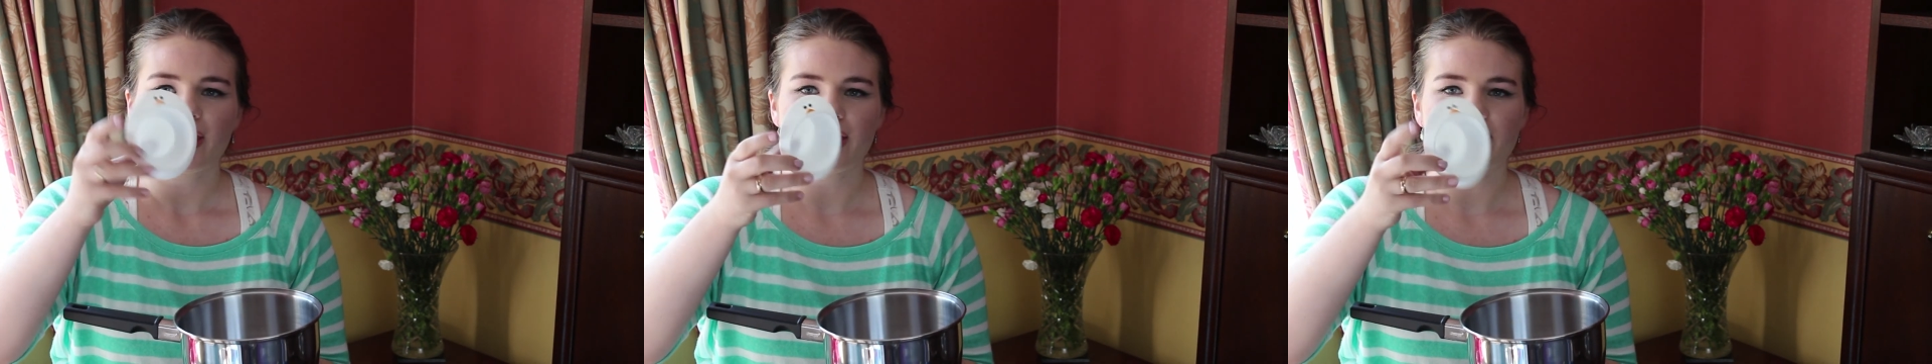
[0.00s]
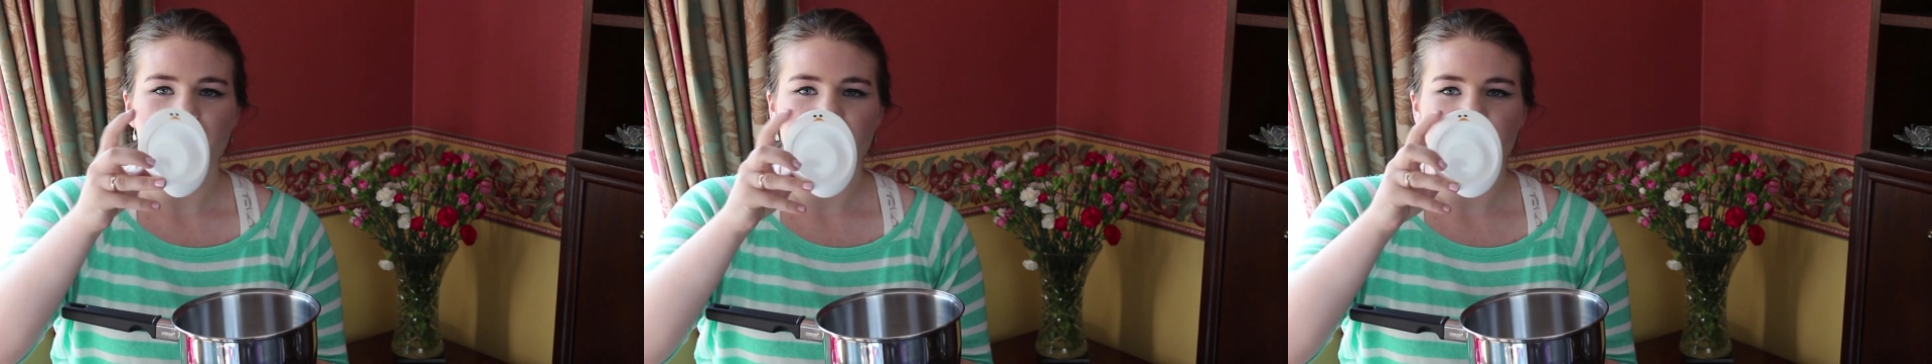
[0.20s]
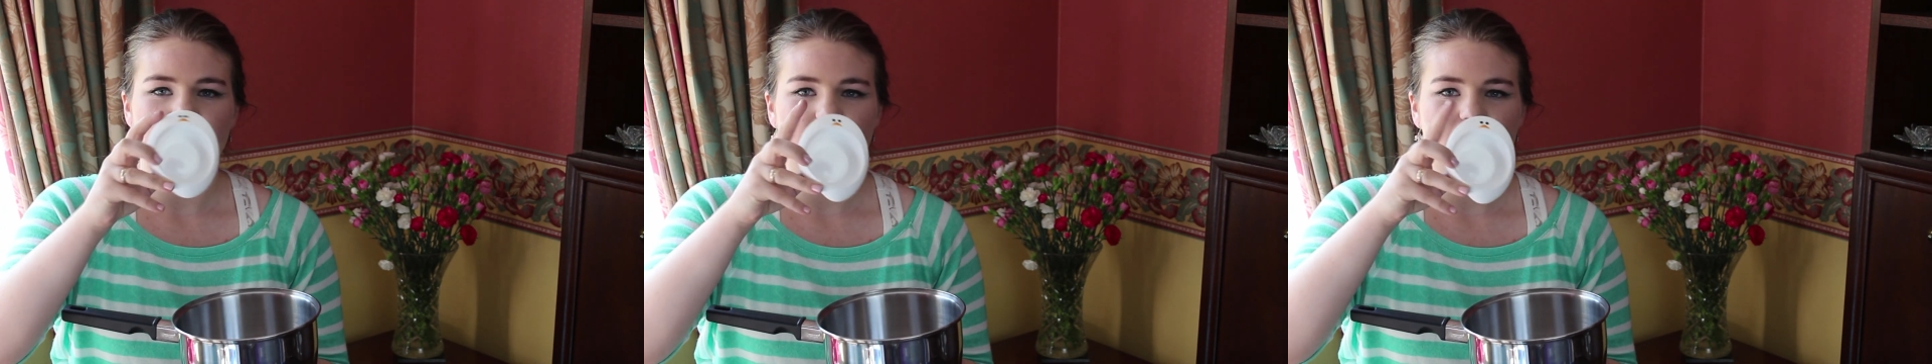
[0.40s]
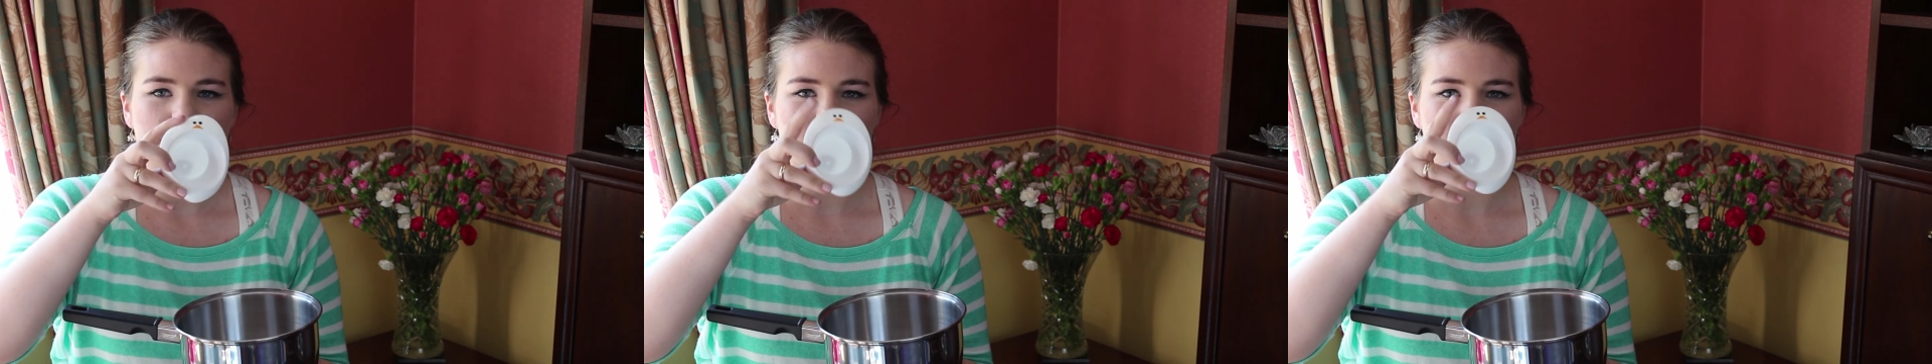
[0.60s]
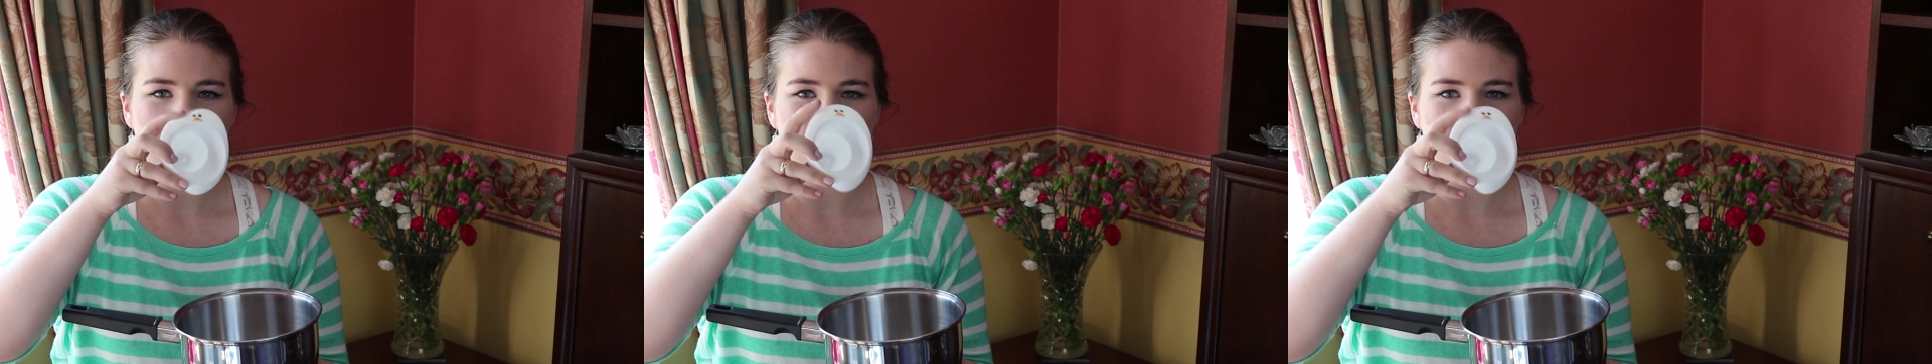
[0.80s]
It's really cute, it's
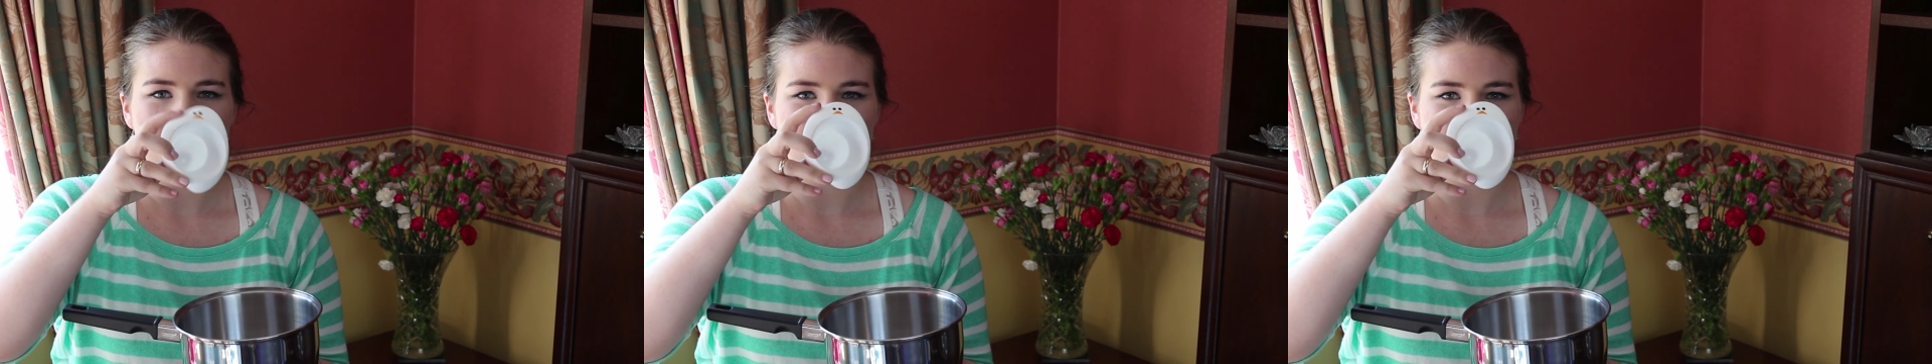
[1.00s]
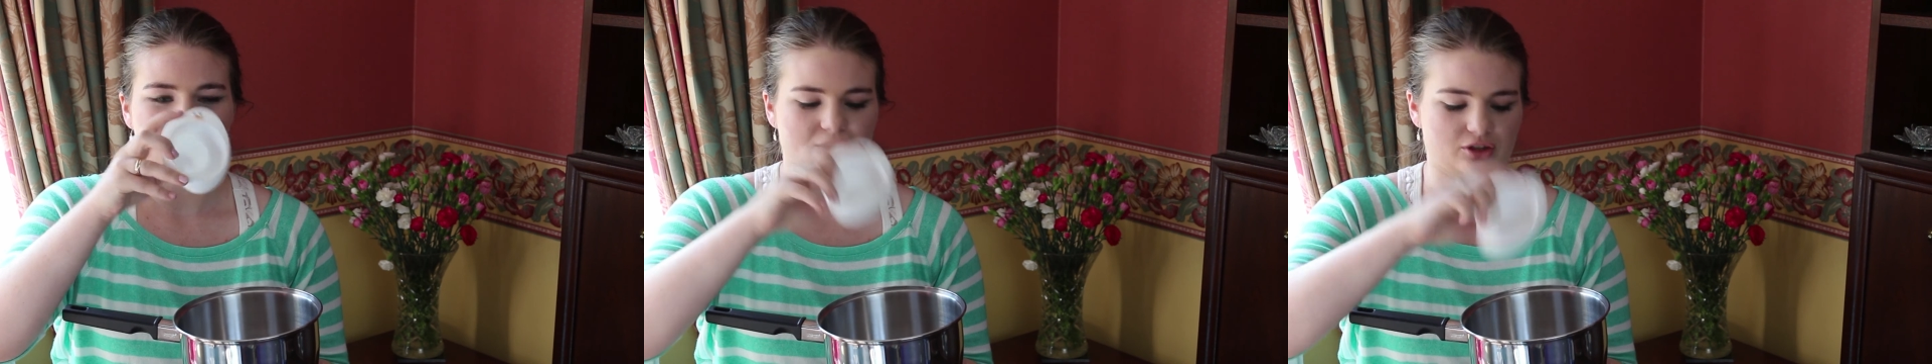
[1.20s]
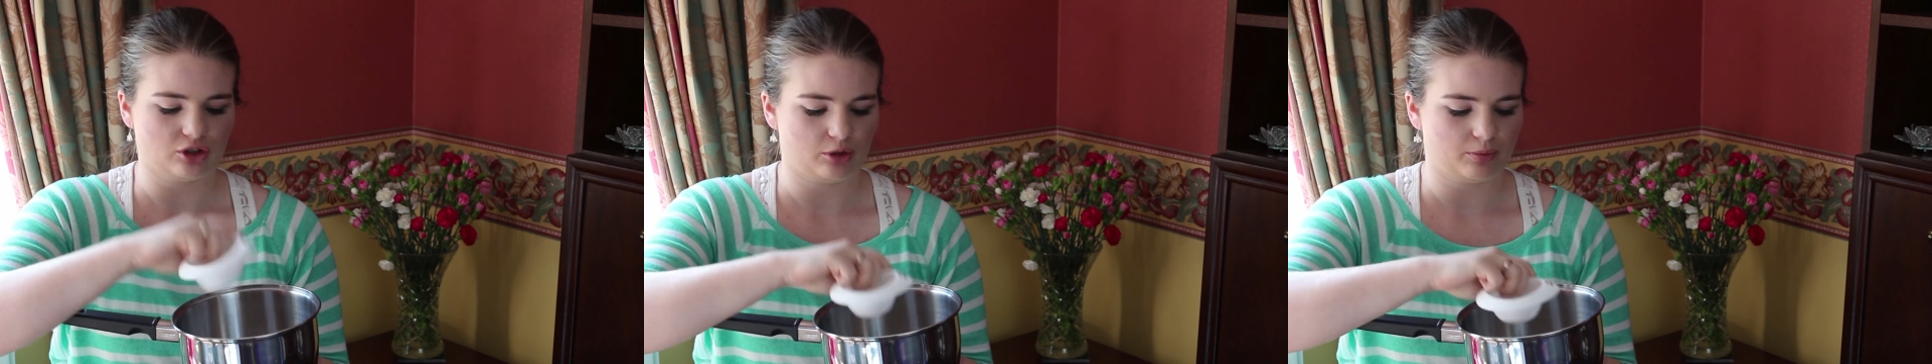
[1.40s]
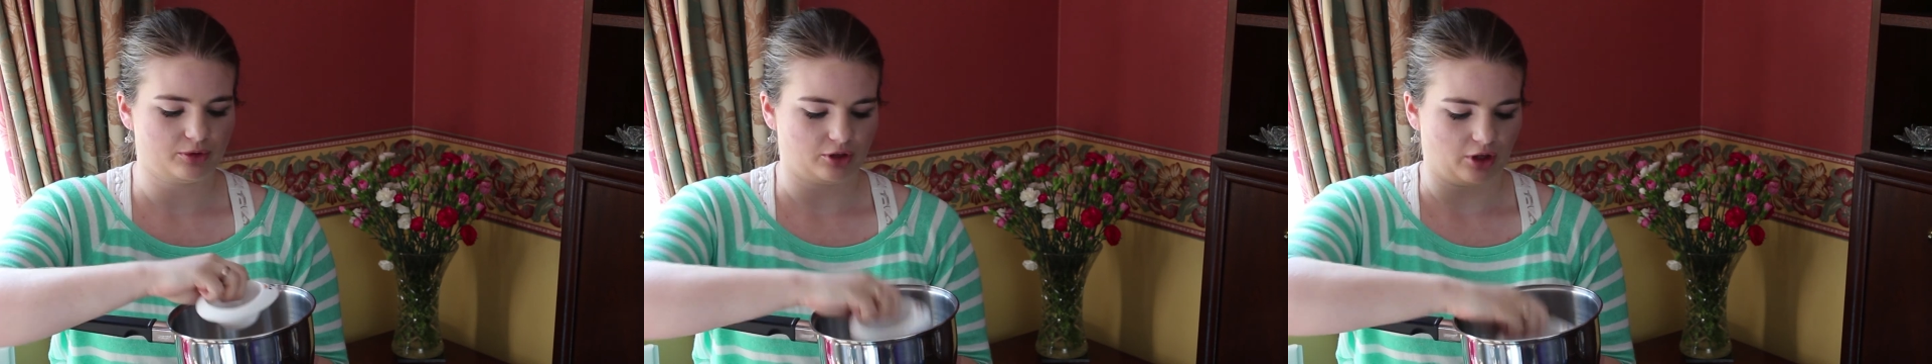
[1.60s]
got little eyes on the top,